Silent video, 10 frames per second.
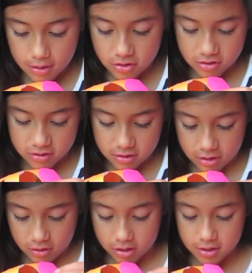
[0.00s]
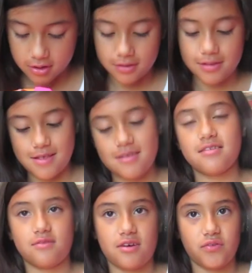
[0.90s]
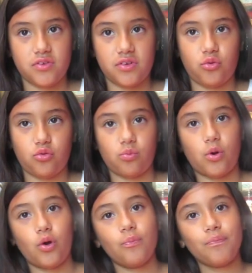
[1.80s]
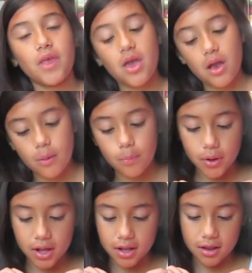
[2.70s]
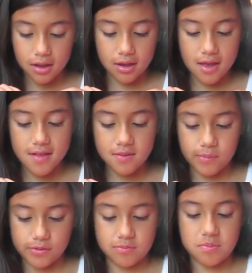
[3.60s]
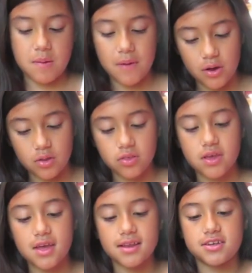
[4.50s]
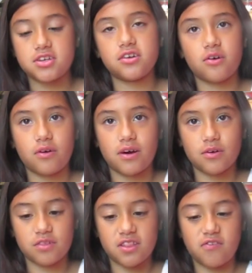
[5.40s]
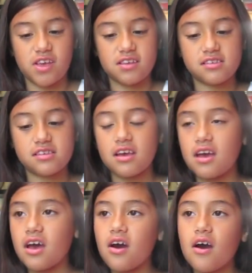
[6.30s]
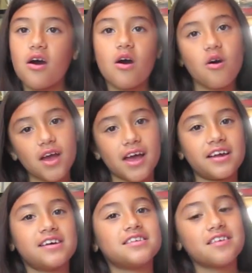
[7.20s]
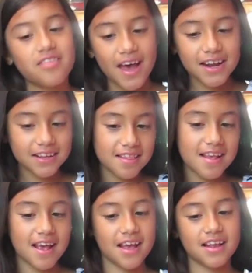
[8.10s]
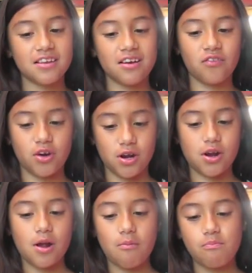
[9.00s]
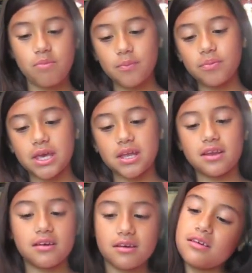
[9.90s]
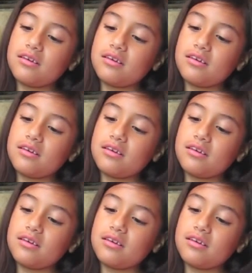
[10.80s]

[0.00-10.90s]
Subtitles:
and just stick it on. This is obviously too small, but it's supposed to be a mouth and it should go on with the face. Okay, so that is the end of our pumpkin